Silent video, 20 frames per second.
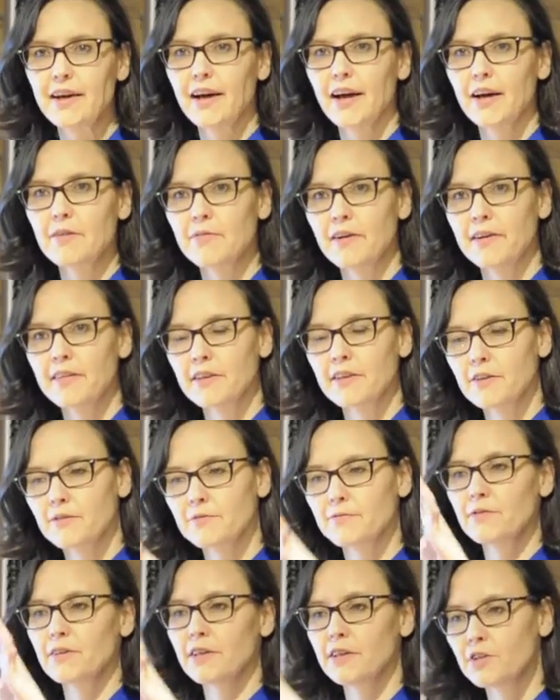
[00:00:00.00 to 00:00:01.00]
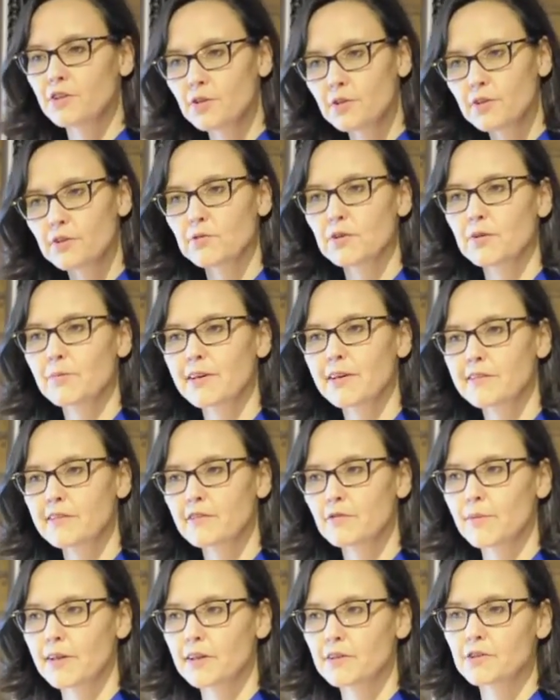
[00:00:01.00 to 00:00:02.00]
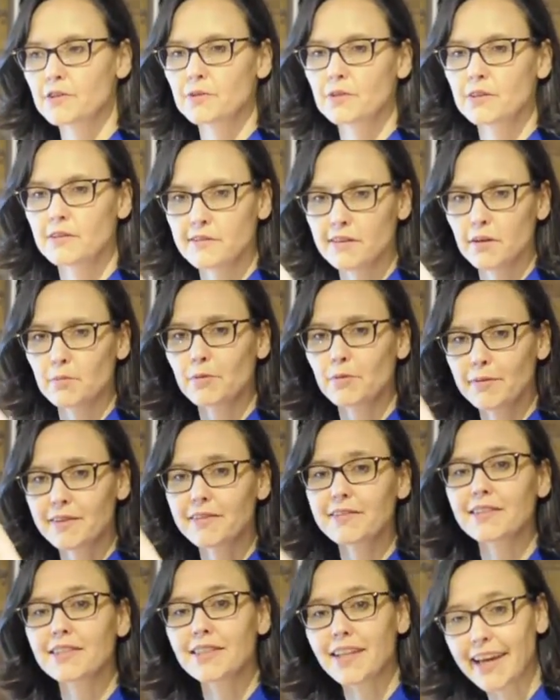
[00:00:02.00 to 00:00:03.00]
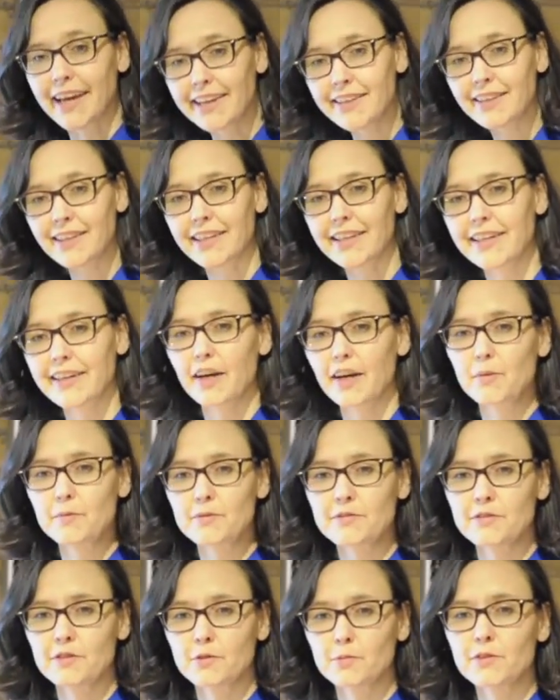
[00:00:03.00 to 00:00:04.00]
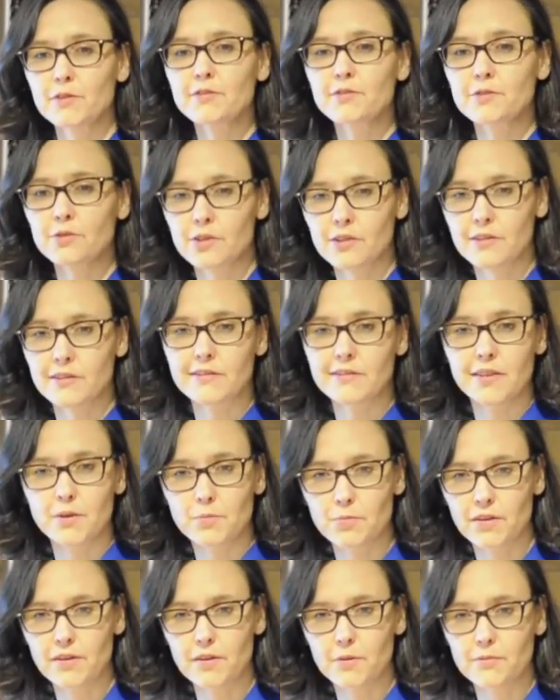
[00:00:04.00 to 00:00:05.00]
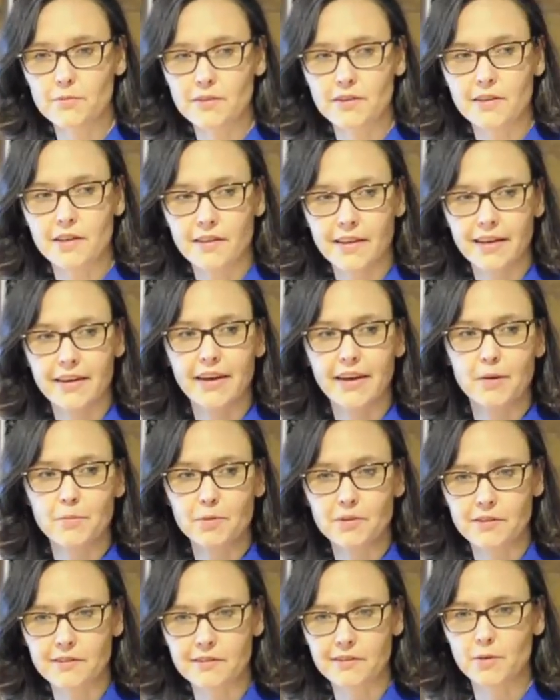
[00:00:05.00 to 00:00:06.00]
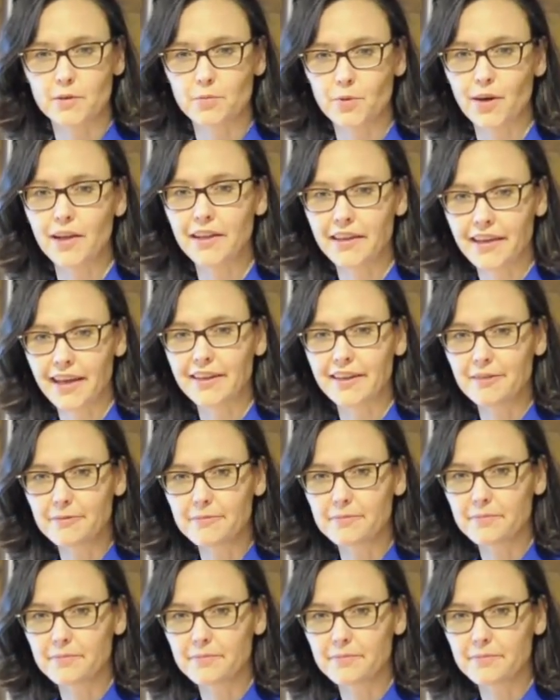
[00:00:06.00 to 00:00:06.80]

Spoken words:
I find that 2 to 3 months of melatonin supplements nightly helps to restore the sleep rhythm so that they're able to sleep well again.